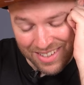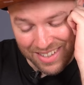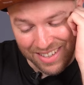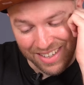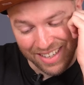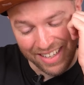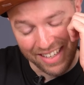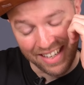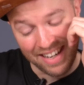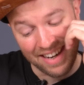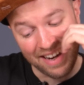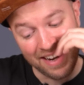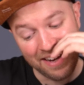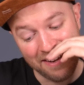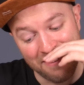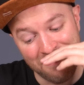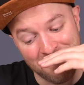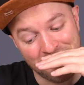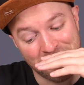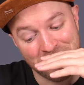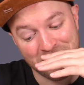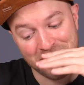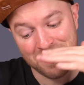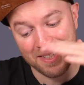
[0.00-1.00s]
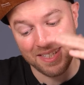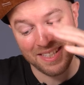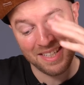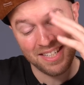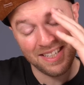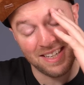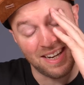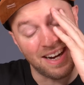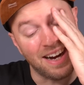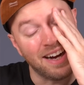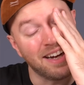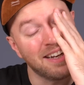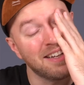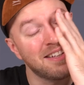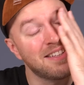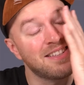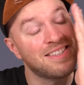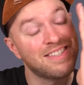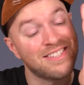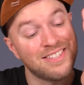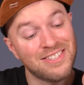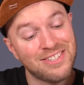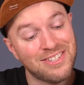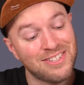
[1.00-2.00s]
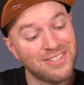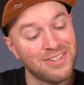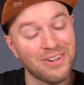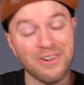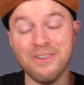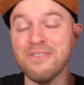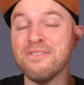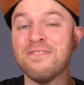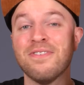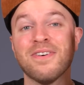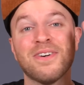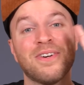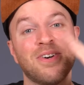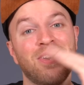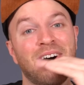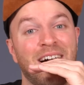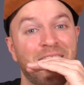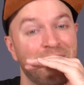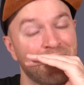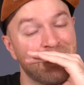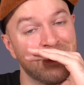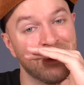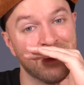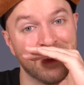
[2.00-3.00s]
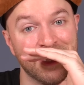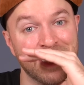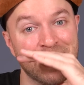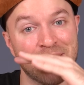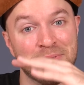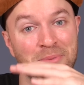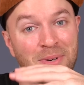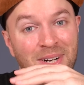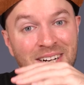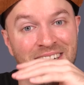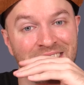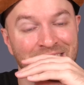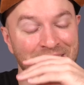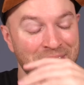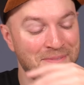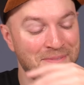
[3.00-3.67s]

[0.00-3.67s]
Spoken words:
like I so forgot how good these were.